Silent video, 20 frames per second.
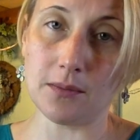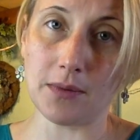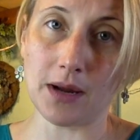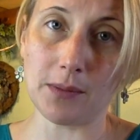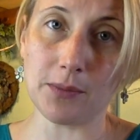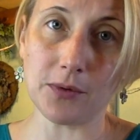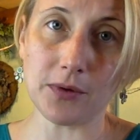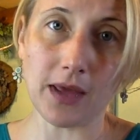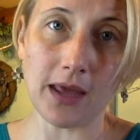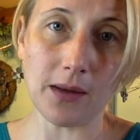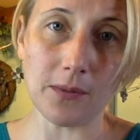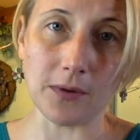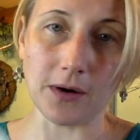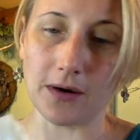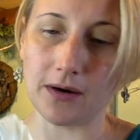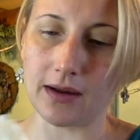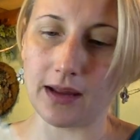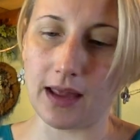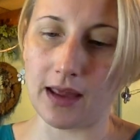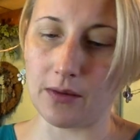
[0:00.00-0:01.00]
my bouquet
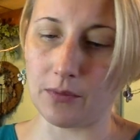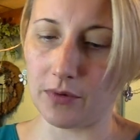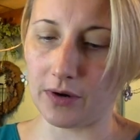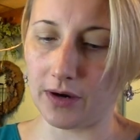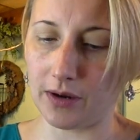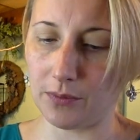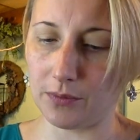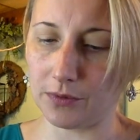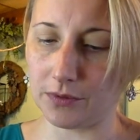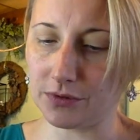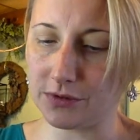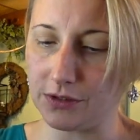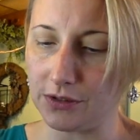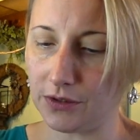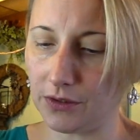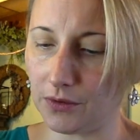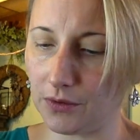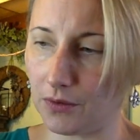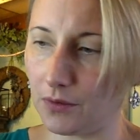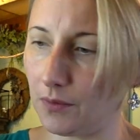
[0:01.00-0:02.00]
work. And what I will
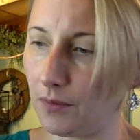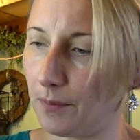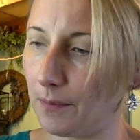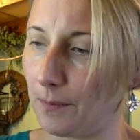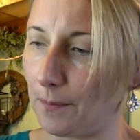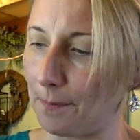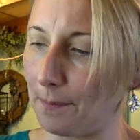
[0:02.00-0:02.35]
do,